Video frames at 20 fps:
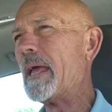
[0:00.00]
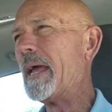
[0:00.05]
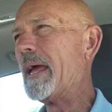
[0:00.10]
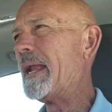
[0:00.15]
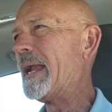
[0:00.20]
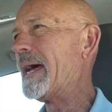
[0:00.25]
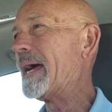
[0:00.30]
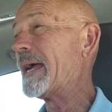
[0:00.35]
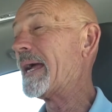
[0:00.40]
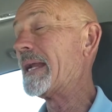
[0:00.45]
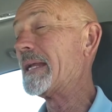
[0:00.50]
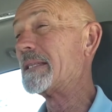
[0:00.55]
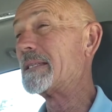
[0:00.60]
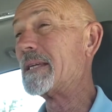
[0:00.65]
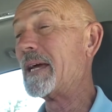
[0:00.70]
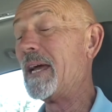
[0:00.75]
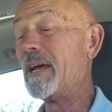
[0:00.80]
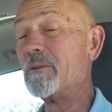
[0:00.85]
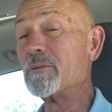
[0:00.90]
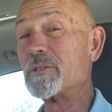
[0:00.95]
And I got to
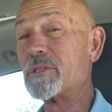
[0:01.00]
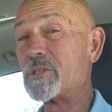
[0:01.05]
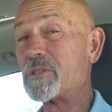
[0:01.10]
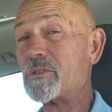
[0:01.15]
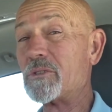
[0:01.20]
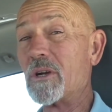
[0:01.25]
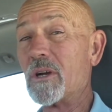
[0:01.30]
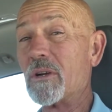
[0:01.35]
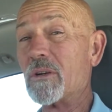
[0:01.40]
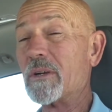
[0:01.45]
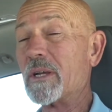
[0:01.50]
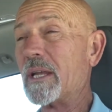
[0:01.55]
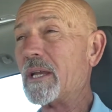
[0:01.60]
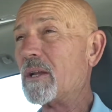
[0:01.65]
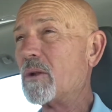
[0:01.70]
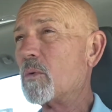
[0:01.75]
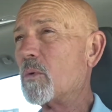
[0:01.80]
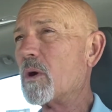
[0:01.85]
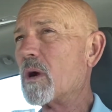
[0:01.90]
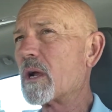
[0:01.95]
tell you, it was a struggle
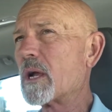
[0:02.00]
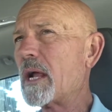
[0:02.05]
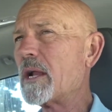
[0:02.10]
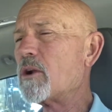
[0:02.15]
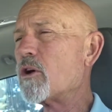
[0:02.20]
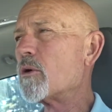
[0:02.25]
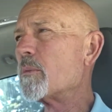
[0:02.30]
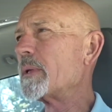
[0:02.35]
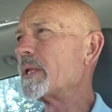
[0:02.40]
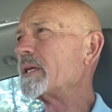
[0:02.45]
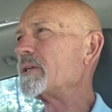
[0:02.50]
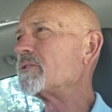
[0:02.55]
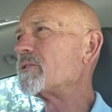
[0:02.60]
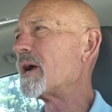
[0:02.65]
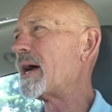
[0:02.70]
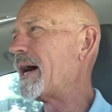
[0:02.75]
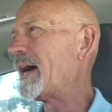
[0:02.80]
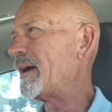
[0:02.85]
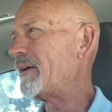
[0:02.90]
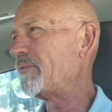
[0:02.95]
getting to work. I normally
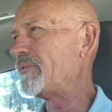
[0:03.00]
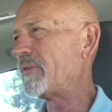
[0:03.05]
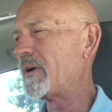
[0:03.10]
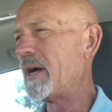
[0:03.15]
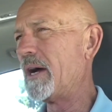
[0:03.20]
drive